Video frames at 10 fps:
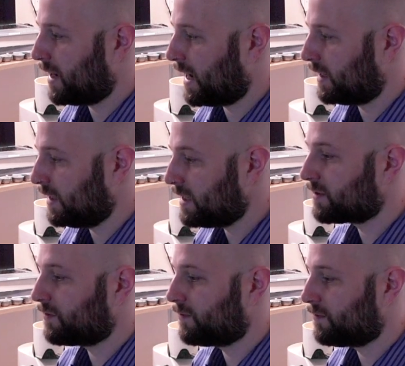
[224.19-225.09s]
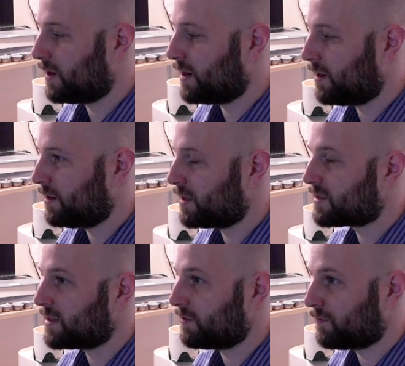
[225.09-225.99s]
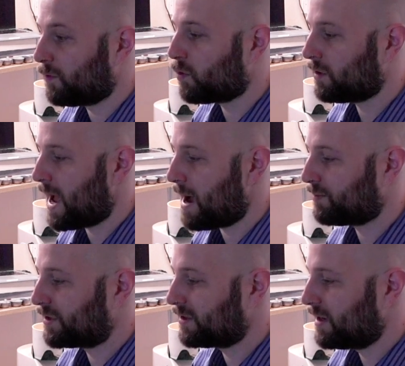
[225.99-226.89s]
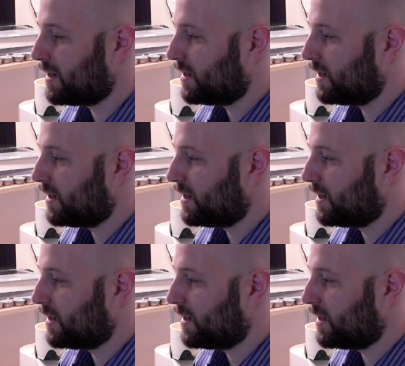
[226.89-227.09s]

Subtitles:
at least, 4 laps.